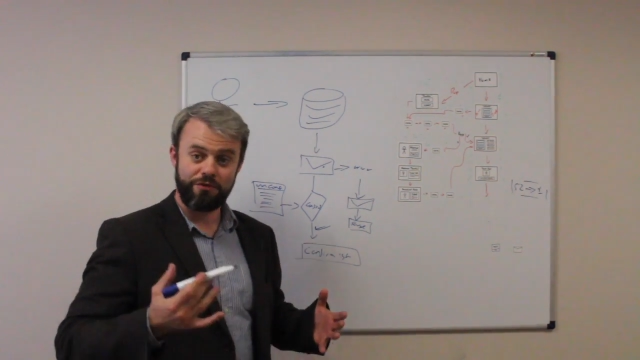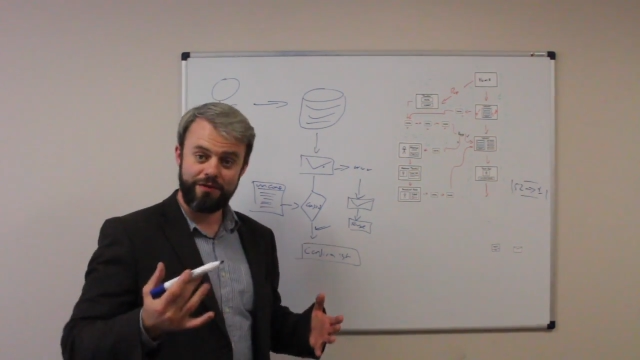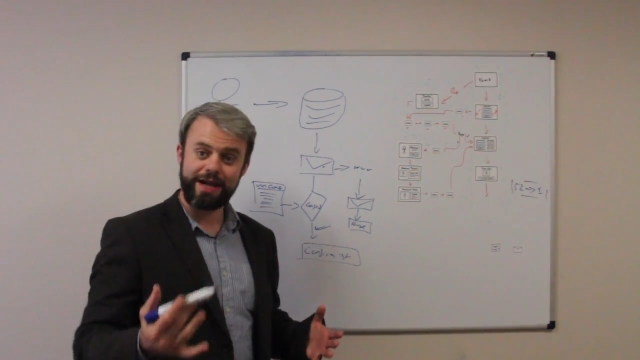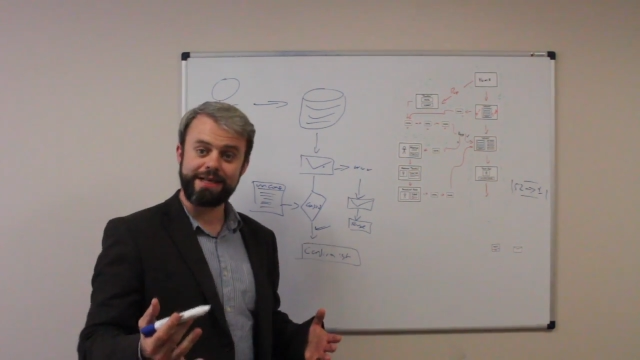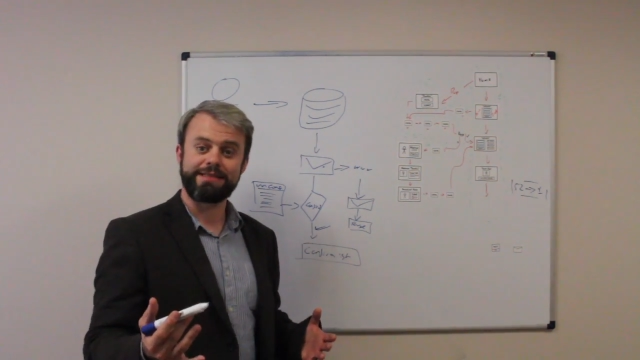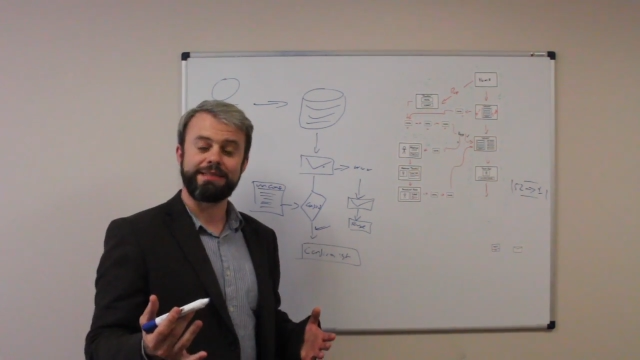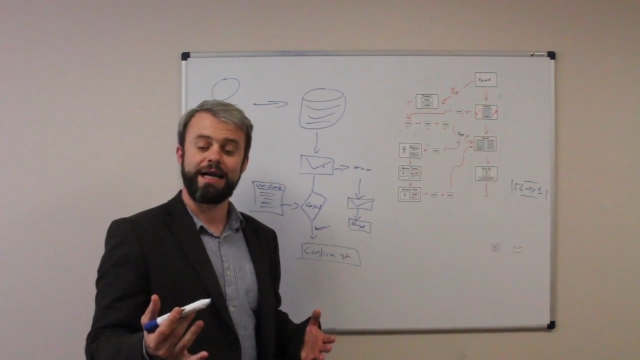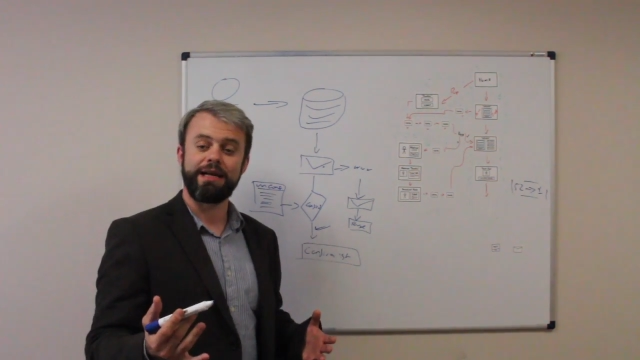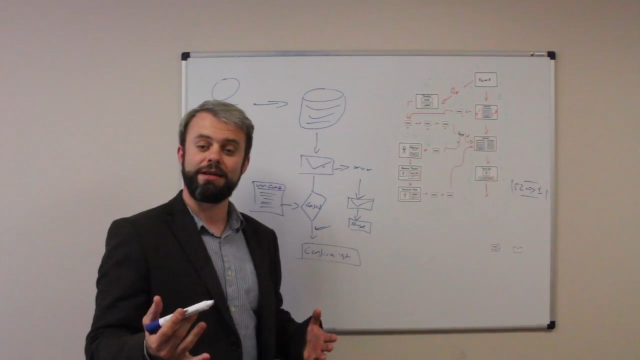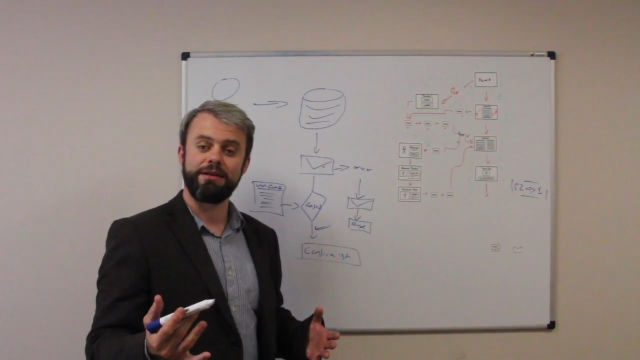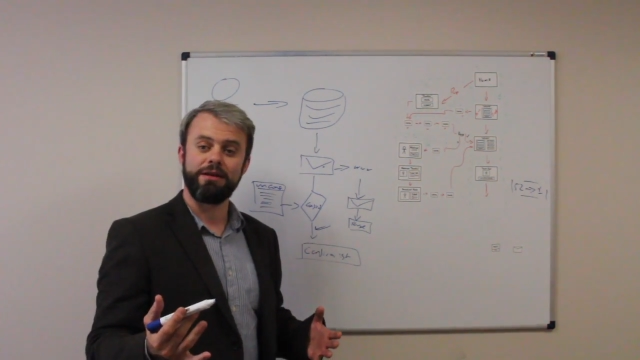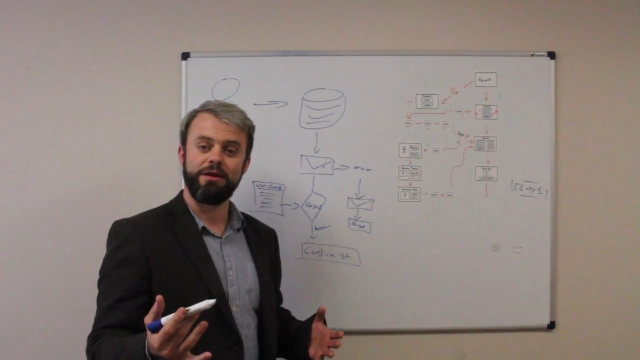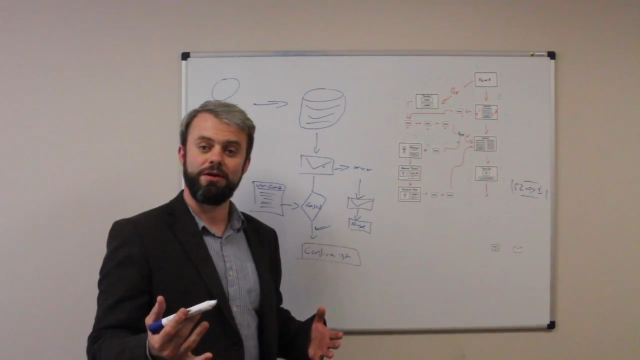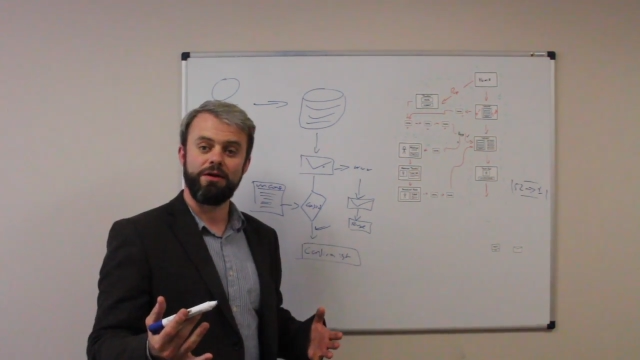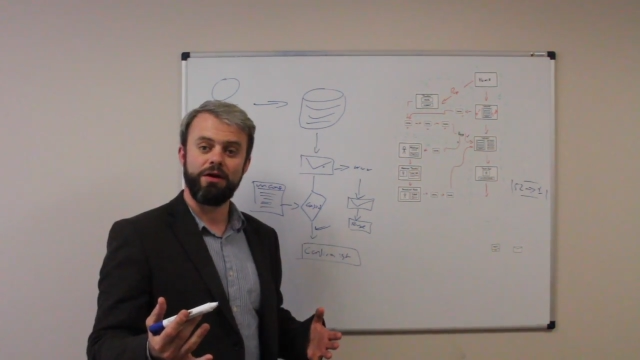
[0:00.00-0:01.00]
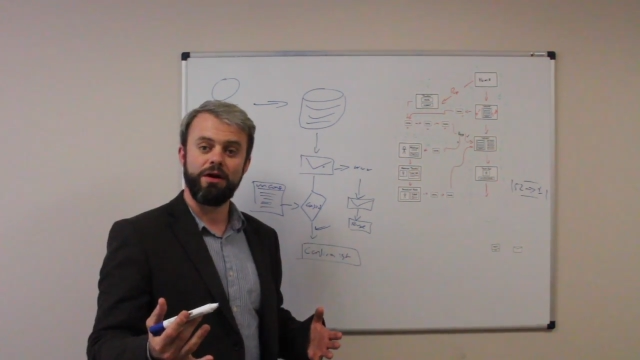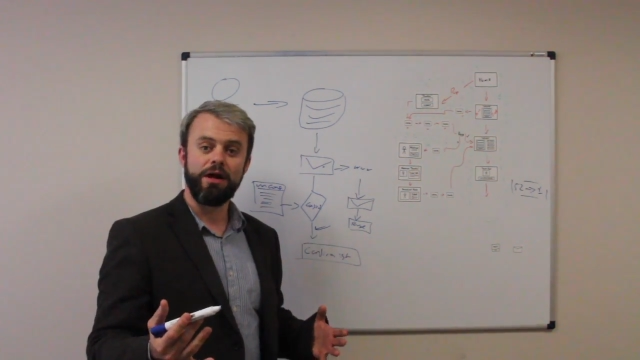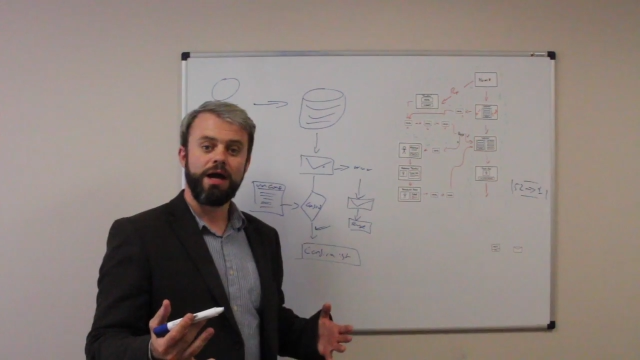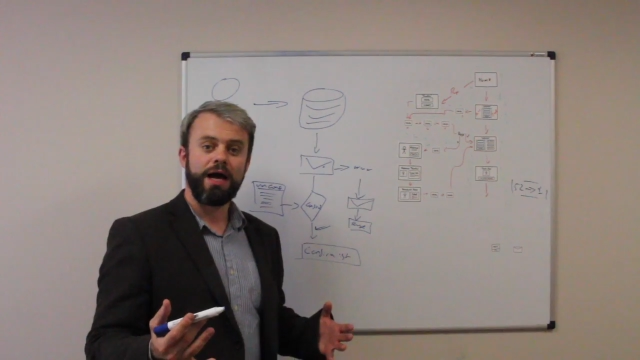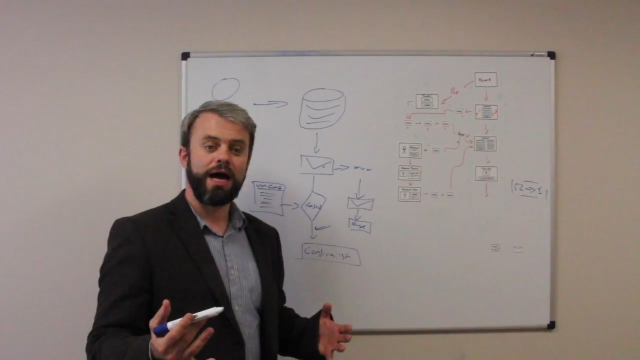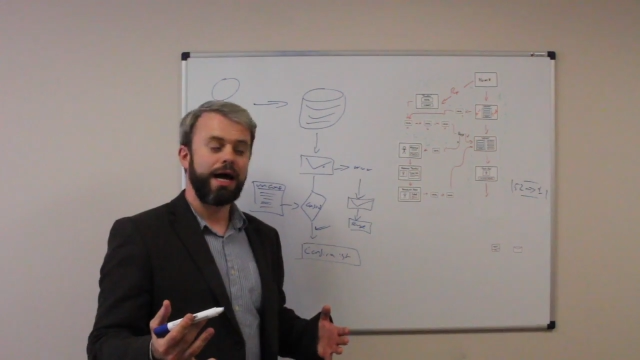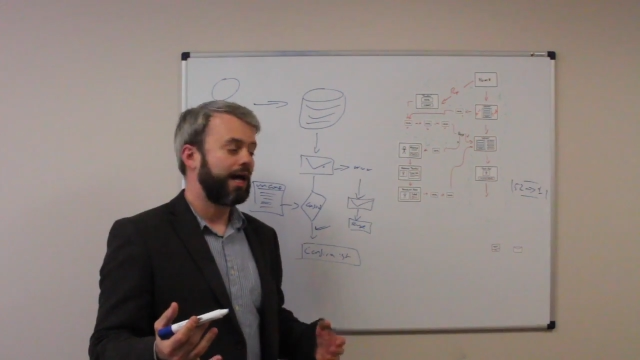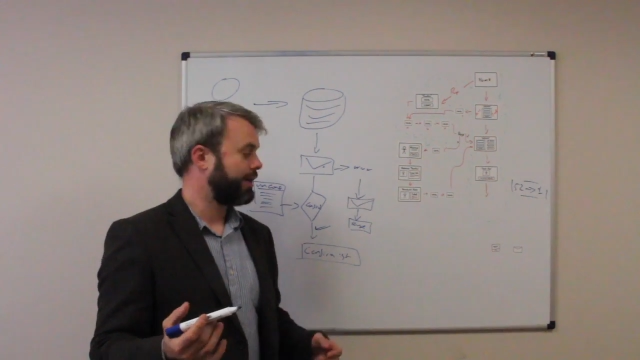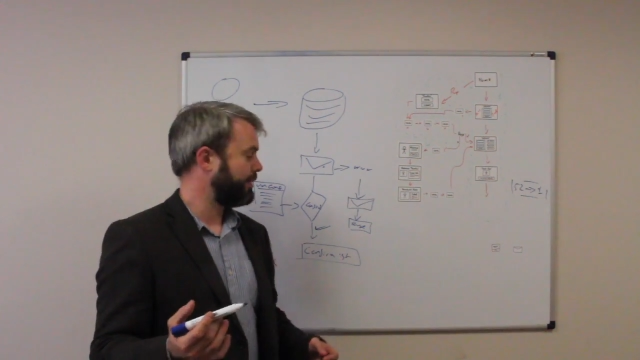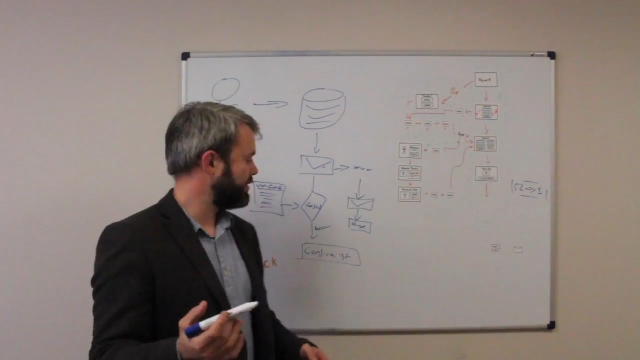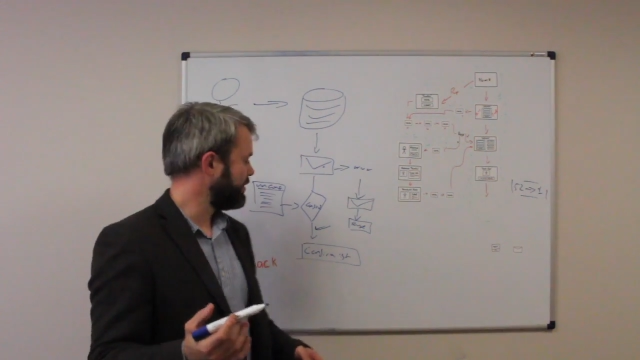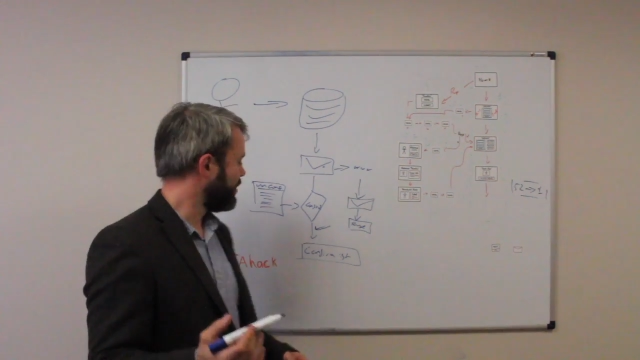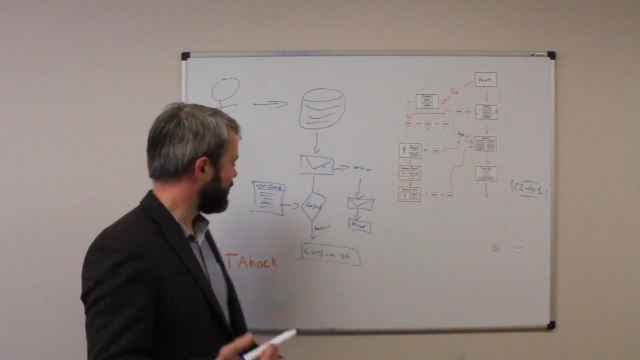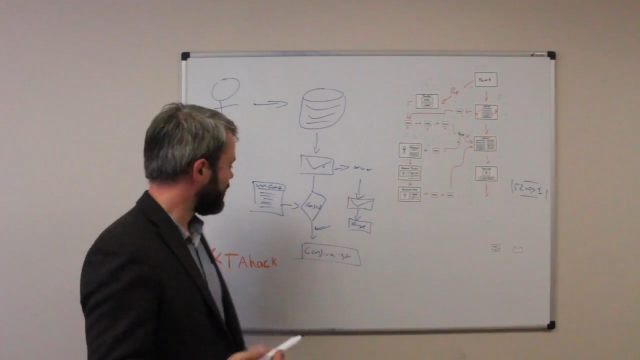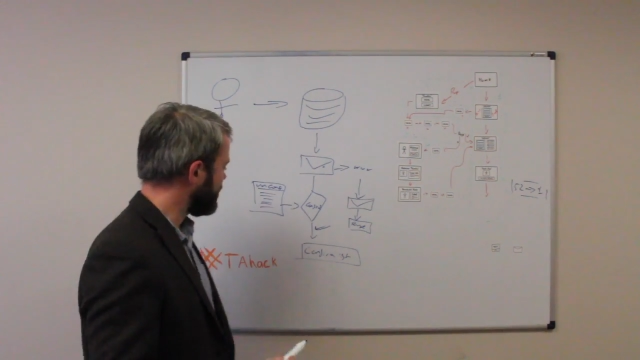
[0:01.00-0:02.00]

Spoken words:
right side of the law, and